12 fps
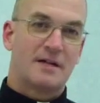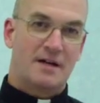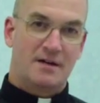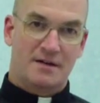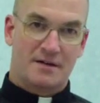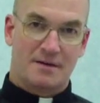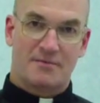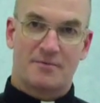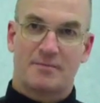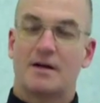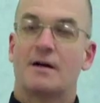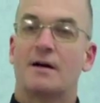that didn't come
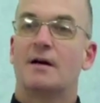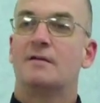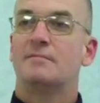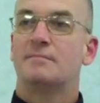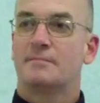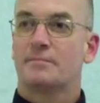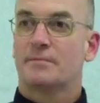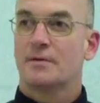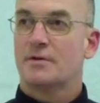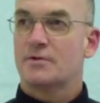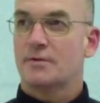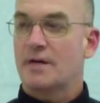from God.
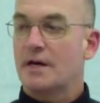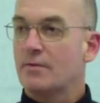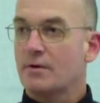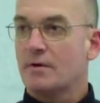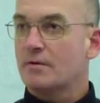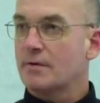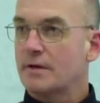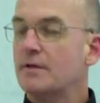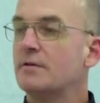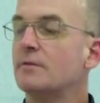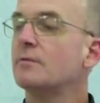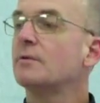So they were
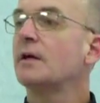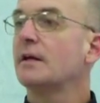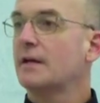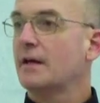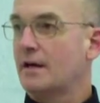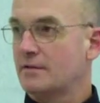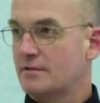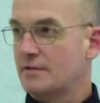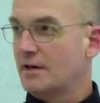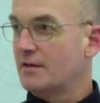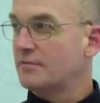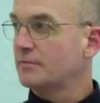already doing that kind of
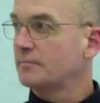stuff.